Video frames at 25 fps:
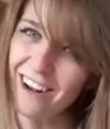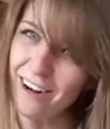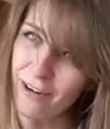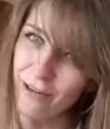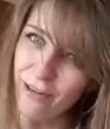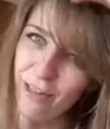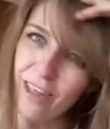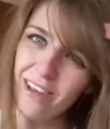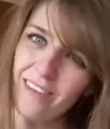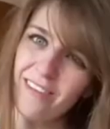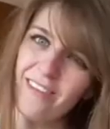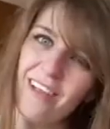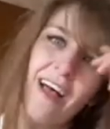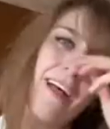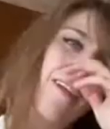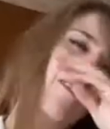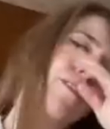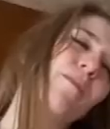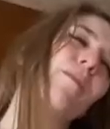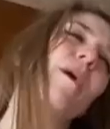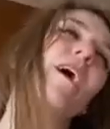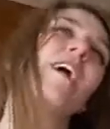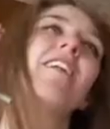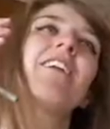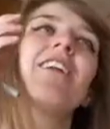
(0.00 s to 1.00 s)
know that sounds
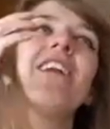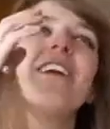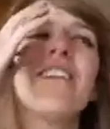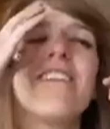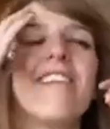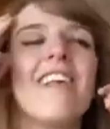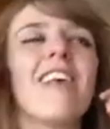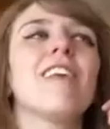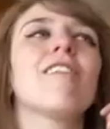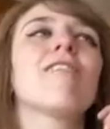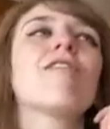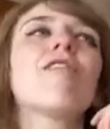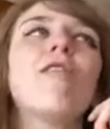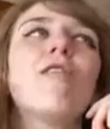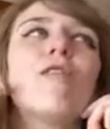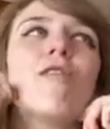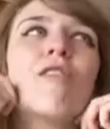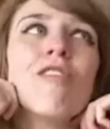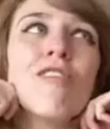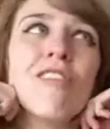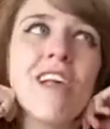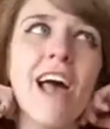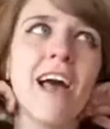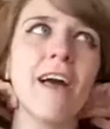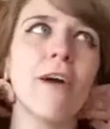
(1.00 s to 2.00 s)
bad and it takes two
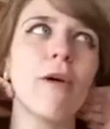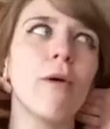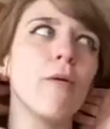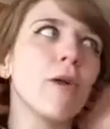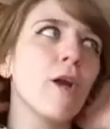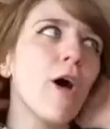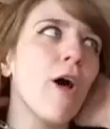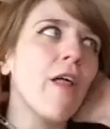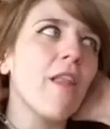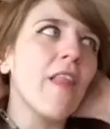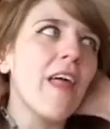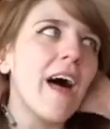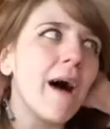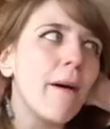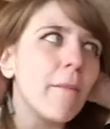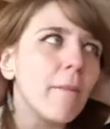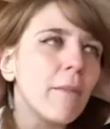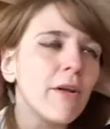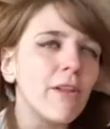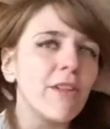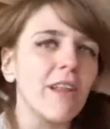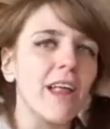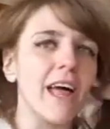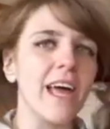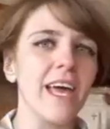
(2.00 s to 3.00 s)
to tango and all that,
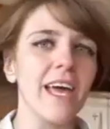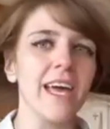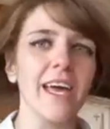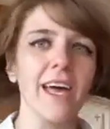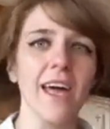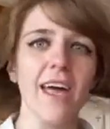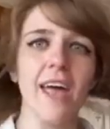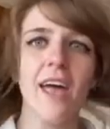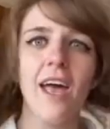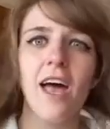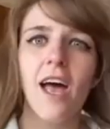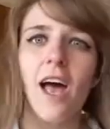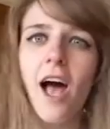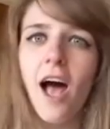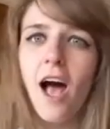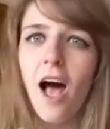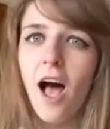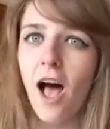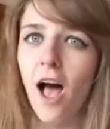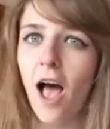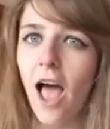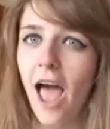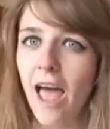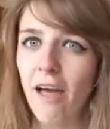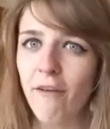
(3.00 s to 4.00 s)
but like
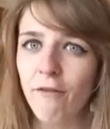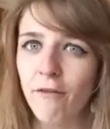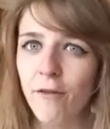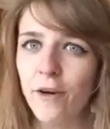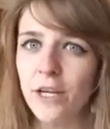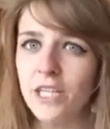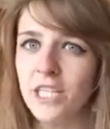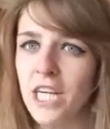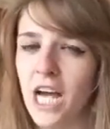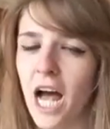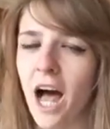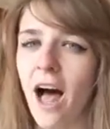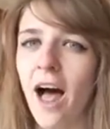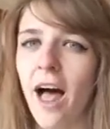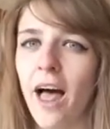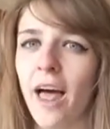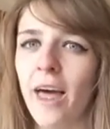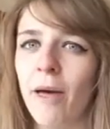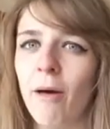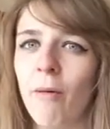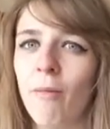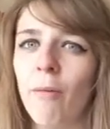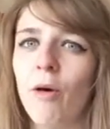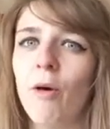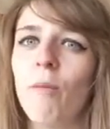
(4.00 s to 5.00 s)
every
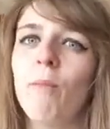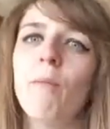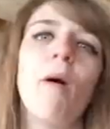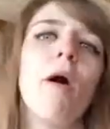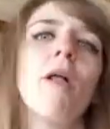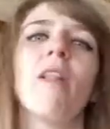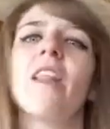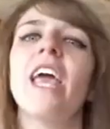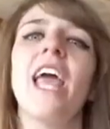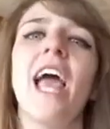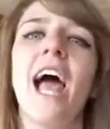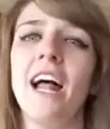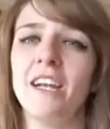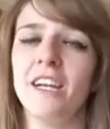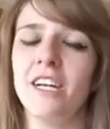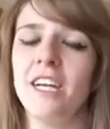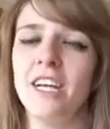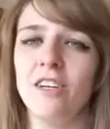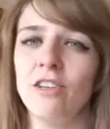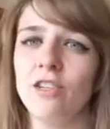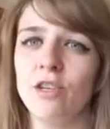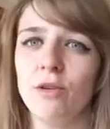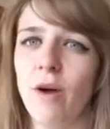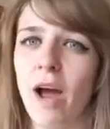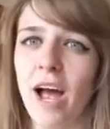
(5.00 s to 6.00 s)
time Molly had an
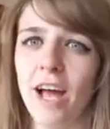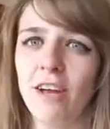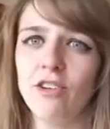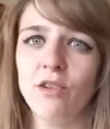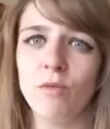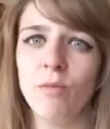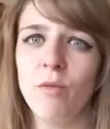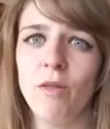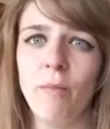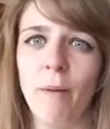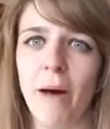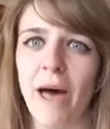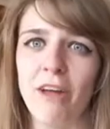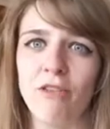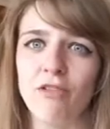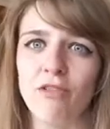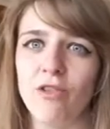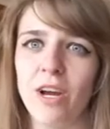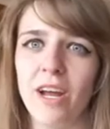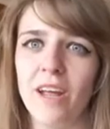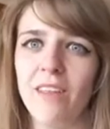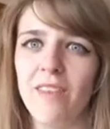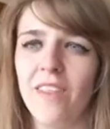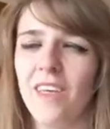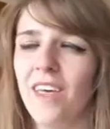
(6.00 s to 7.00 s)
interaction with
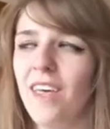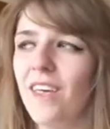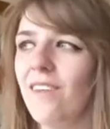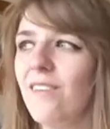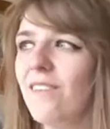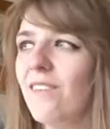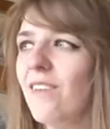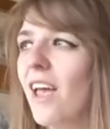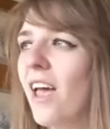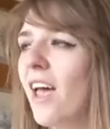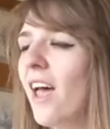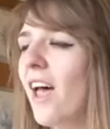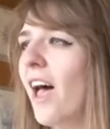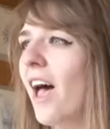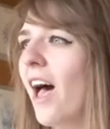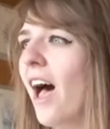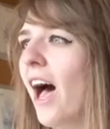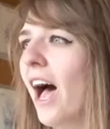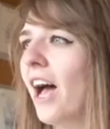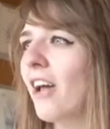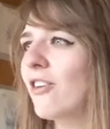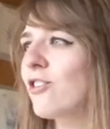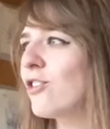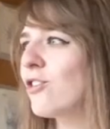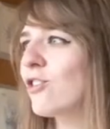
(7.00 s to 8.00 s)
Patrick in this,
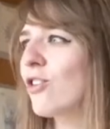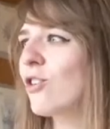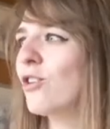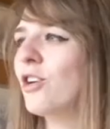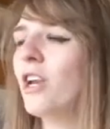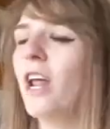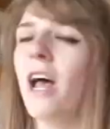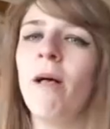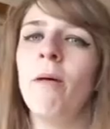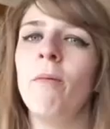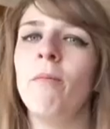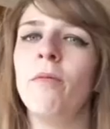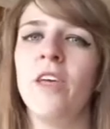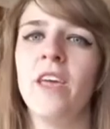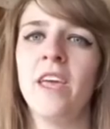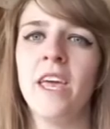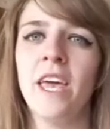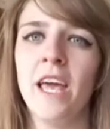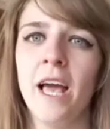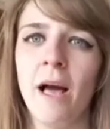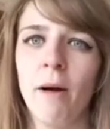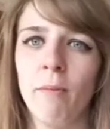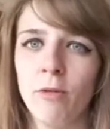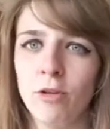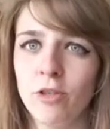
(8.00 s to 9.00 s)
I just couldn't help
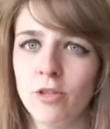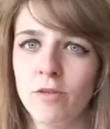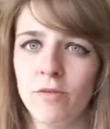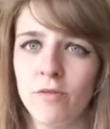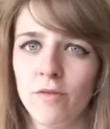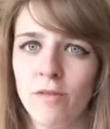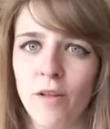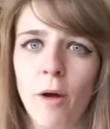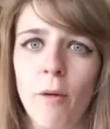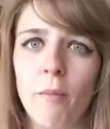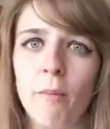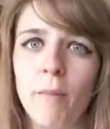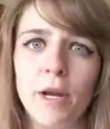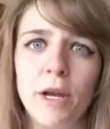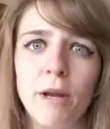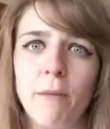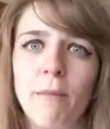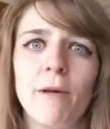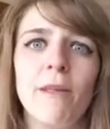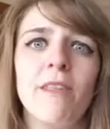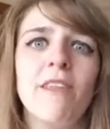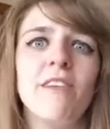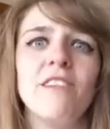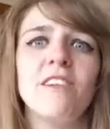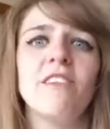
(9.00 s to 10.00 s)
thinking how much of a
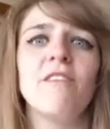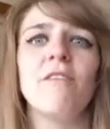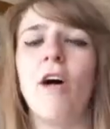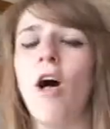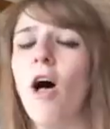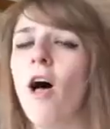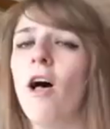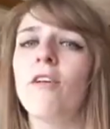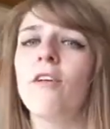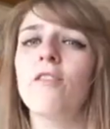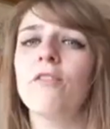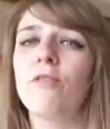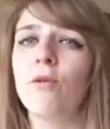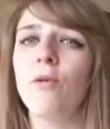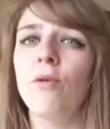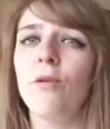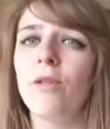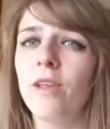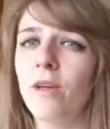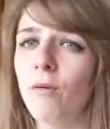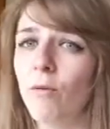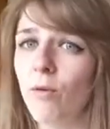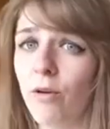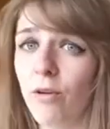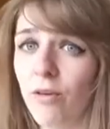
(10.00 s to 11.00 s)
manipulative arsehole
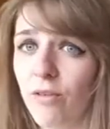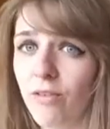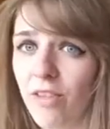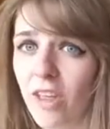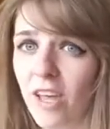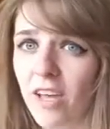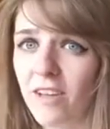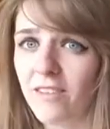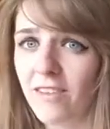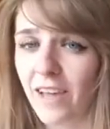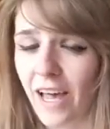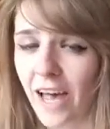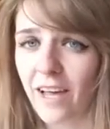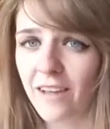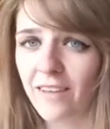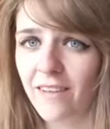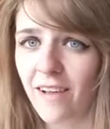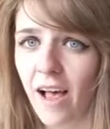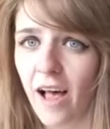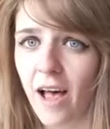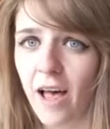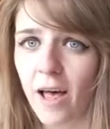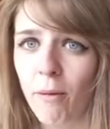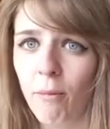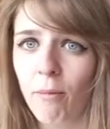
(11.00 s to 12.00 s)
he was the entire
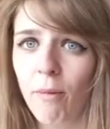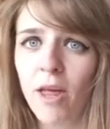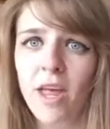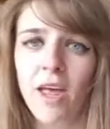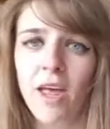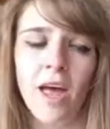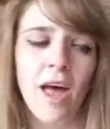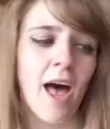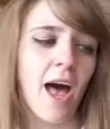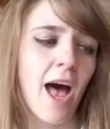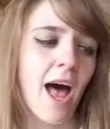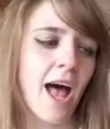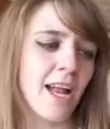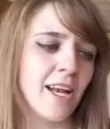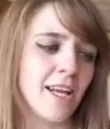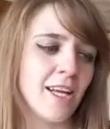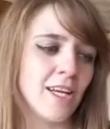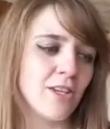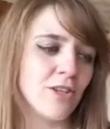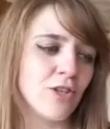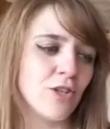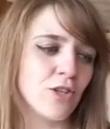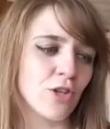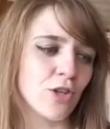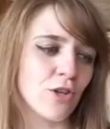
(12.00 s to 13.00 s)
time. And
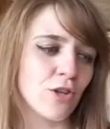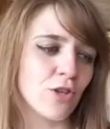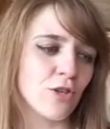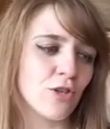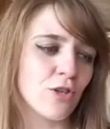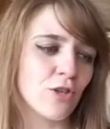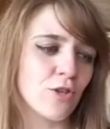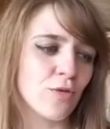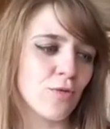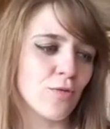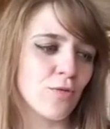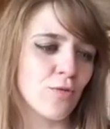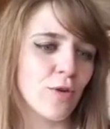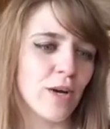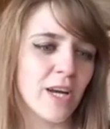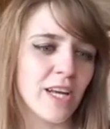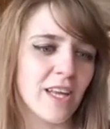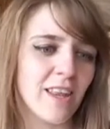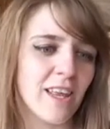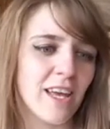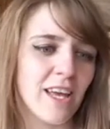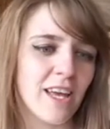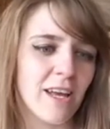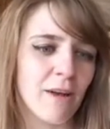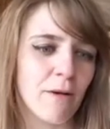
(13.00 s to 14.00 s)
it just
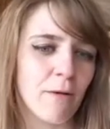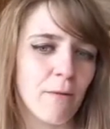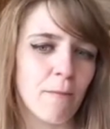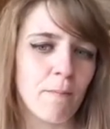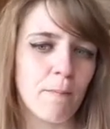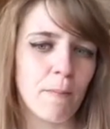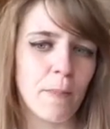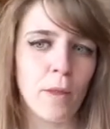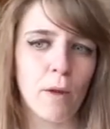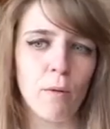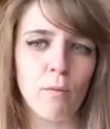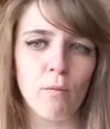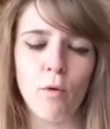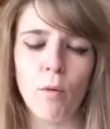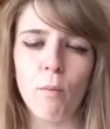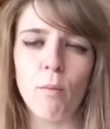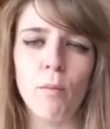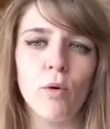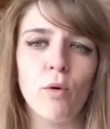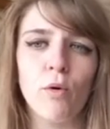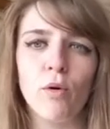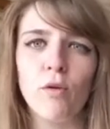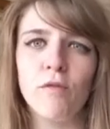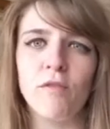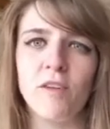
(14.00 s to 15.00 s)
really
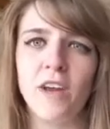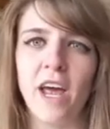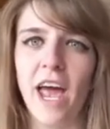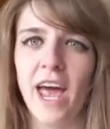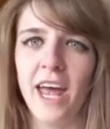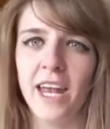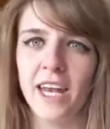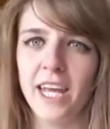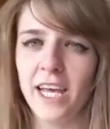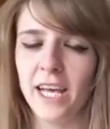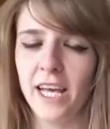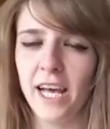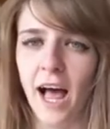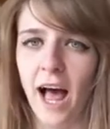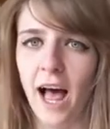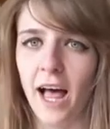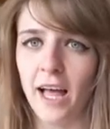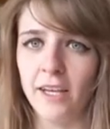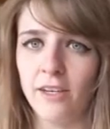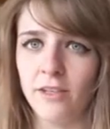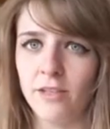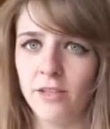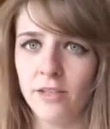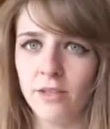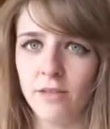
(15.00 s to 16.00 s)
removed any
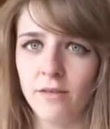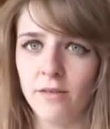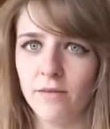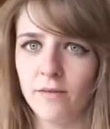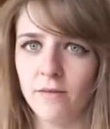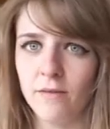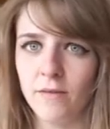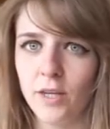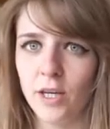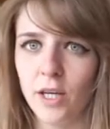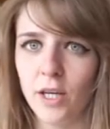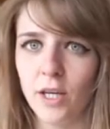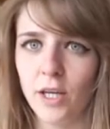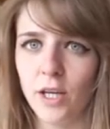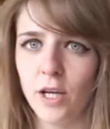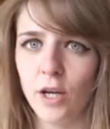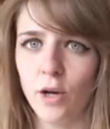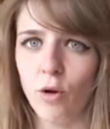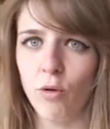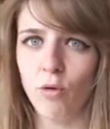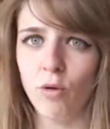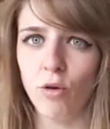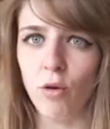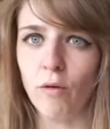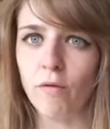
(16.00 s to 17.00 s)
kind of, you
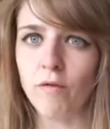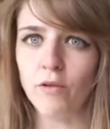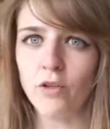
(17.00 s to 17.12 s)
know, love